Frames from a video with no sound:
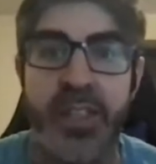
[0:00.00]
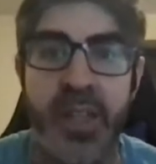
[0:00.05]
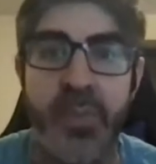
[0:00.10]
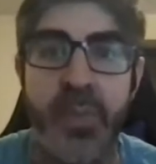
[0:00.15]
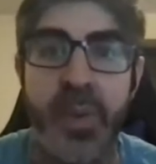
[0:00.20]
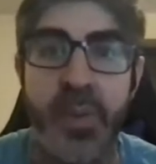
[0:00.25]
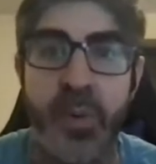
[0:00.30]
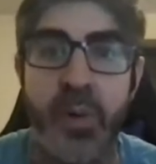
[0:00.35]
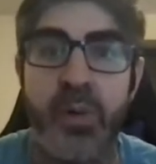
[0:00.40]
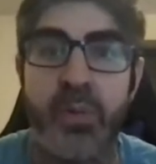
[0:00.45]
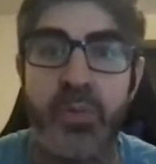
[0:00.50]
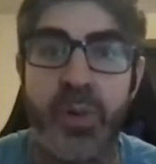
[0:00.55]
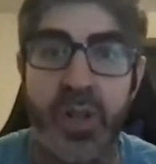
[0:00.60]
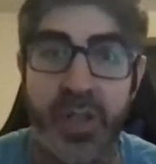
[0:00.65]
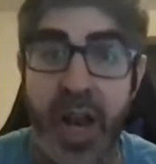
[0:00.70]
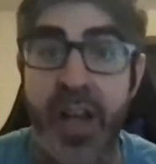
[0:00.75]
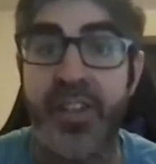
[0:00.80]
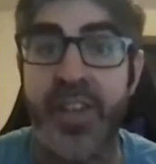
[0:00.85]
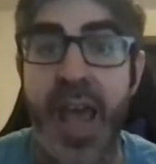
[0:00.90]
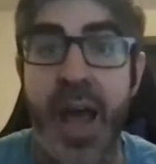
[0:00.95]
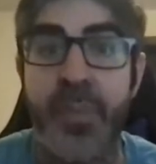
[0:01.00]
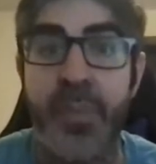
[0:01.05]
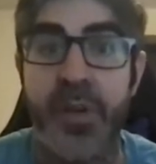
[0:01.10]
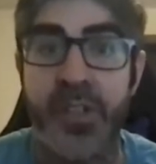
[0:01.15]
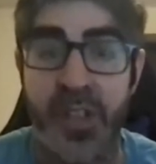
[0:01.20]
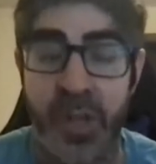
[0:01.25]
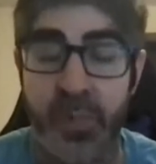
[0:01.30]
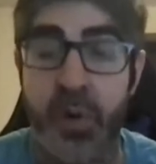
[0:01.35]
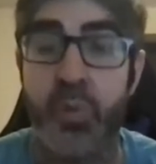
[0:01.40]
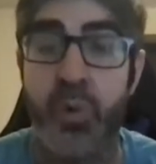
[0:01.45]
Some people are at Dapper.
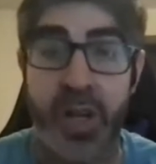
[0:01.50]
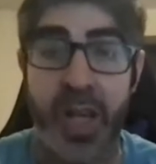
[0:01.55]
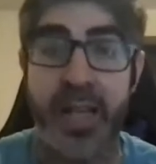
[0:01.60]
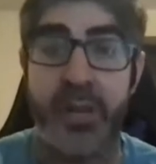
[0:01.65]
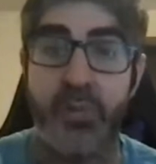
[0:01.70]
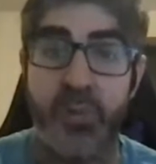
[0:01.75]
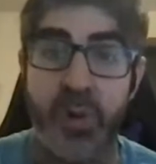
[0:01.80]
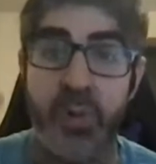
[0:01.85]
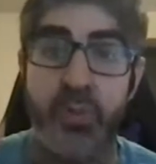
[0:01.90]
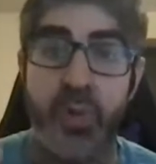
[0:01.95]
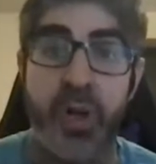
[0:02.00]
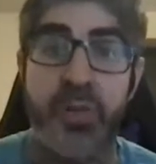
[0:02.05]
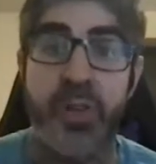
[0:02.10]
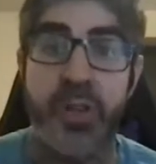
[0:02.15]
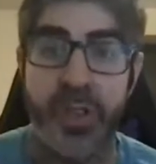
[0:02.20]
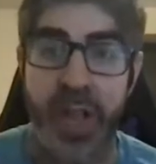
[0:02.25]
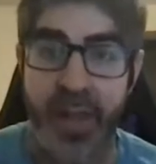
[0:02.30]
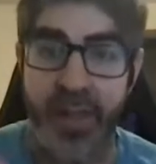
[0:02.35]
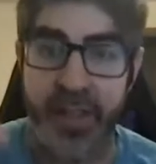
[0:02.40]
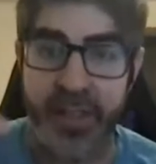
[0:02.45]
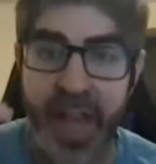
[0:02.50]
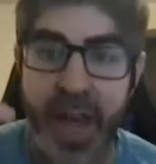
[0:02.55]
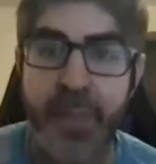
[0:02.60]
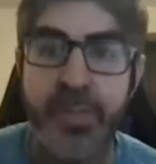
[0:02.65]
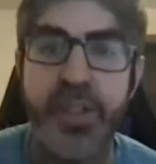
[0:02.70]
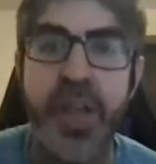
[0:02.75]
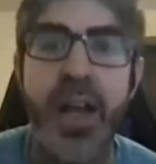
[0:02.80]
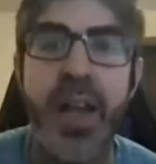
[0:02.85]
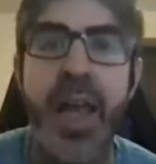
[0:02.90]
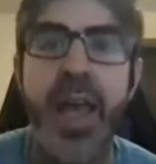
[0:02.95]
Some will work on the
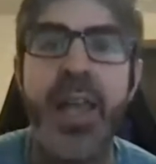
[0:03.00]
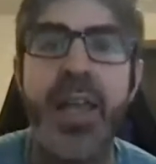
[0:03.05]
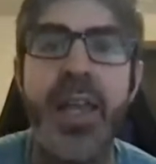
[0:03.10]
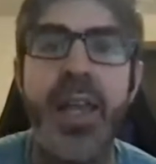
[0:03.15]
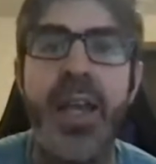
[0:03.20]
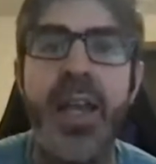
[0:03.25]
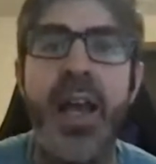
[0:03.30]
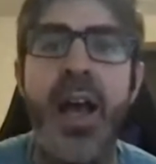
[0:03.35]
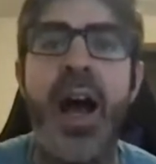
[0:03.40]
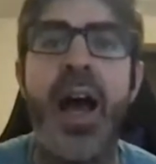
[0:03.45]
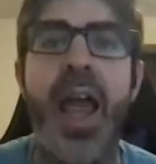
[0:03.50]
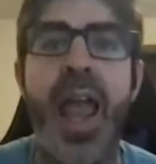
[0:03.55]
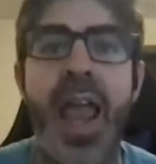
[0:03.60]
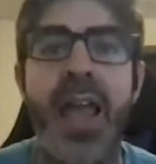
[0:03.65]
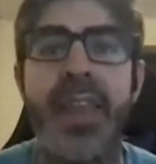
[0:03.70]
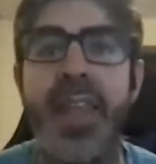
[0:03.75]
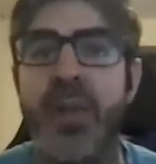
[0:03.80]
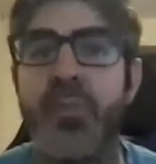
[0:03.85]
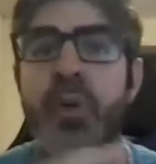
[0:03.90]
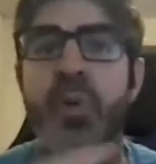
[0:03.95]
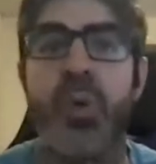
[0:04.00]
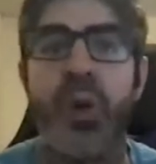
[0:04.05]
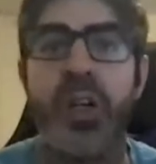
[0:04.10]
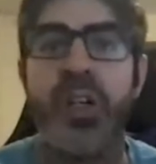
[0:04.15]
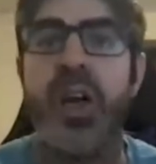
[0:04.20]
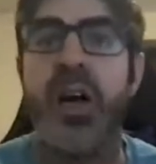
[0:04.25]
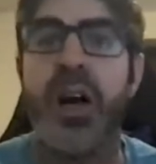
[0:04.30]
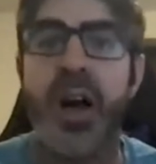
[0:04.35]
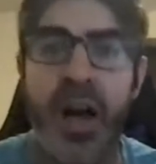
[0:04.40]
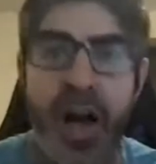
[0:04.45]
TopShot end, and they will
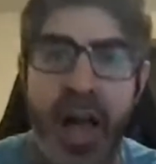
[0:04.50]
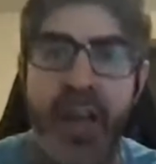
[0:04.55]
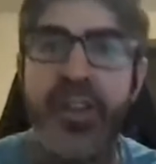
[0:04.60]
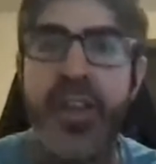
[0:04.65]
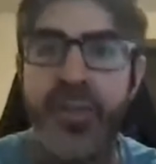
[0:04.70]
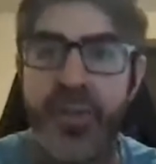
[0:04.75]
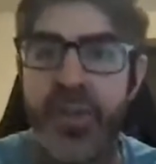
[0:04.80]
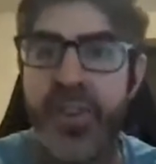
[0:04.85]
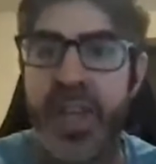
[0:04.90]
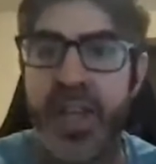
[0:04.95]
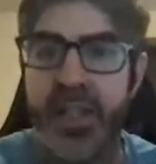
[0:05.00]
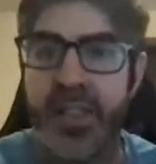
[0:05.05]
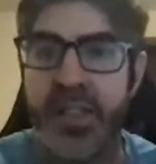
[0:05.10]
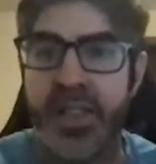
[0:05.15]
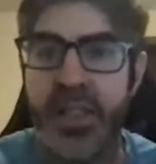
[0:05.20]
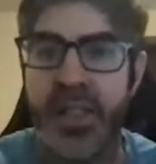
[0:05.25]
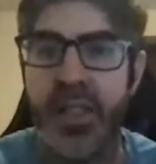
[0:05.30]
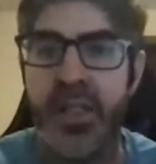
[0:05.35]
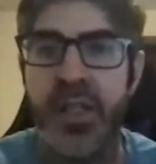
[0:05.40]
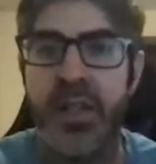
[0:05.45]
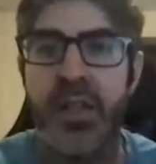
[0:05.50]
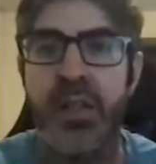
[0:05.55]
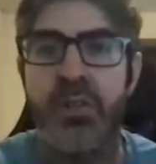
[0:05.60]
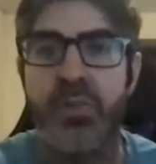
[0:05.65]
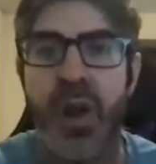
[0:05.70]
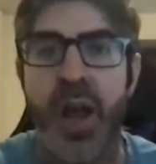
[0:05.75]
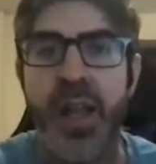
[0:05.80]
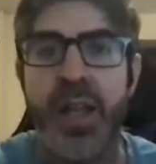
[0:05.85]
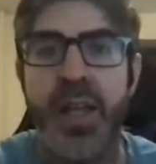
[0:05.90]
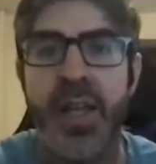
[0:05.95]
work on different things,
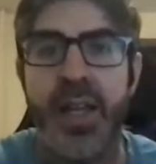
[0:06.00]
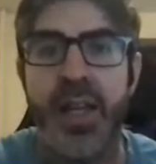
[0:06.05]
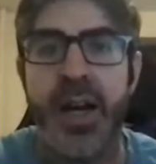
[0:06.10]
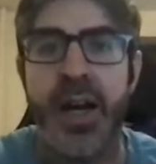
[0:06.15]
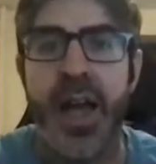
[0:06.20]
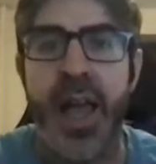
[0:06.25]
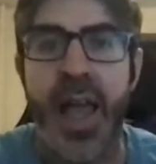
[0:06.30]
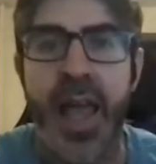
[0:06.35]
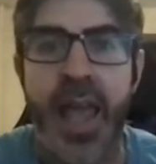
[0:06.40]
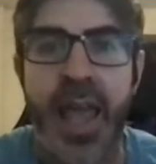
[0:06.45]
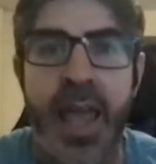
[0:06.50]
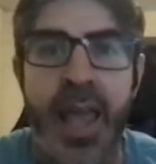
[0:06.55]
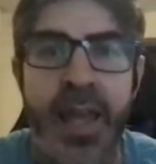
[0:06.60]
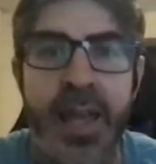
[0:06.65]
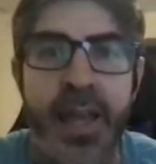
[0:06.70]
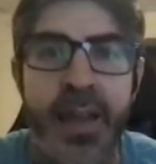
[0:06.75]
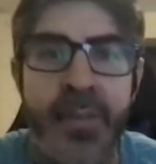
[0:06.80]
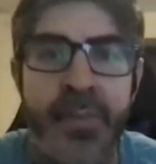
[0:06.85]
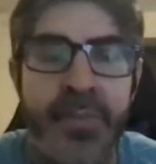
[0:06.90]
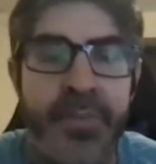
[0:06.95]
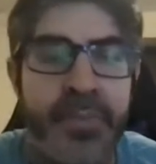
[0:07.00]
right? And